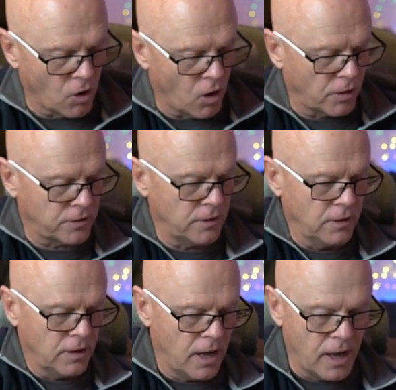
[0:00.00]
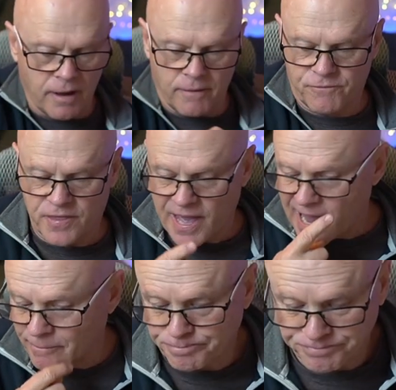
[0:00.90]
got uh, for
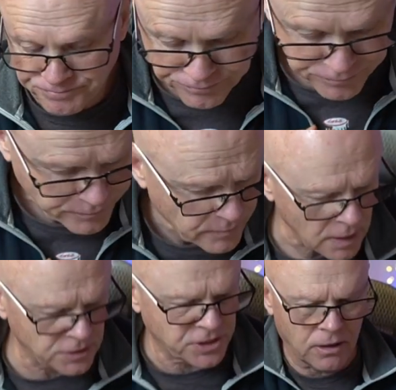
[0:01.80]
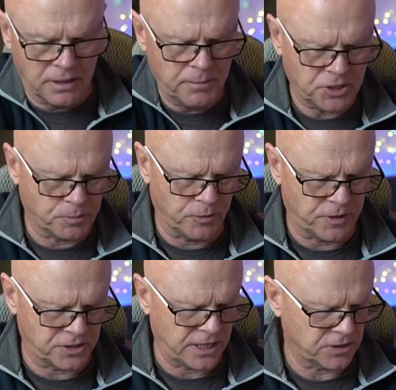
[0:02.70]
that. So let me just put
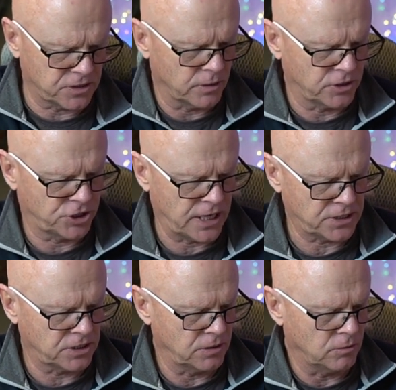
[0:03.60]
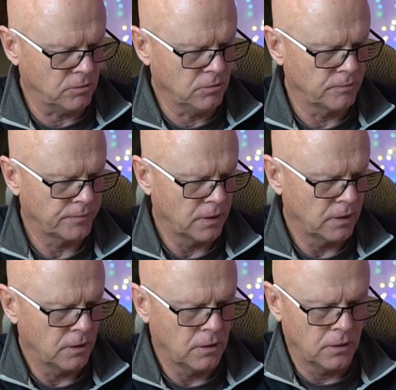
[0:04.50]
these down so I can chat to you all.
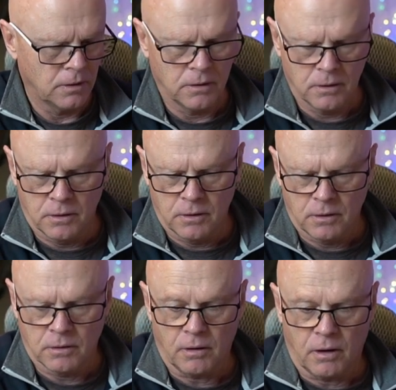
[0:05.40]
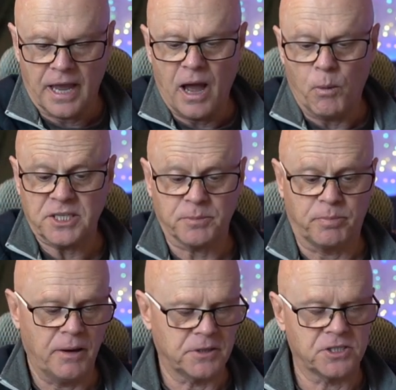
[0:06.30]
I can't wait to
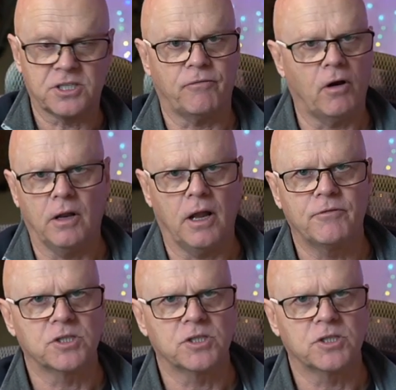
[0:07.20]
play with this stuff. I love the